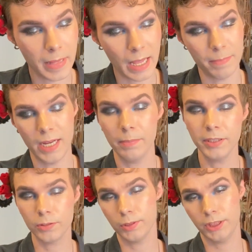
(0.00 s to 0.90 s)
I might be
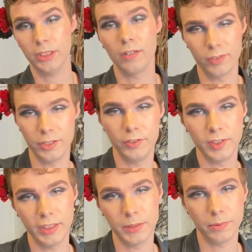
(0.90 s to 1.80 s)
switching over to
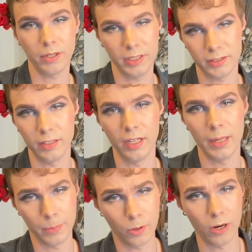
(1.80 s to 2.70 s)
using these products a
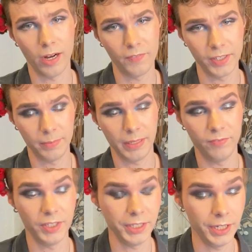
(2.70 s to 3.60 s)
lot more often in my
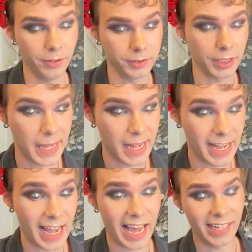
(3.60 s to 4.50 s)
videos.
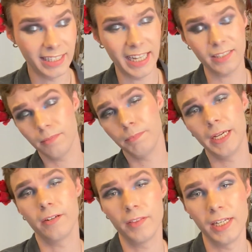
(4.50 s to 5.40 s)
I like them
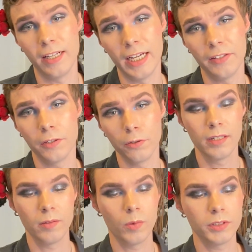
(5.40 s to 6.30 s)
better than I like the,
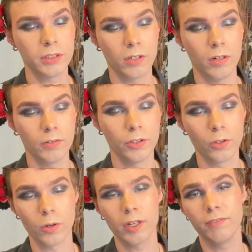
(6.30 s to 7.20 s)
what's it called? The
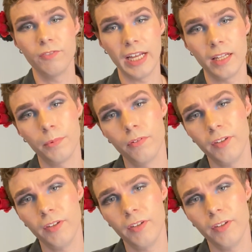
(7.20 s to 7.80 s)
Laura Infallible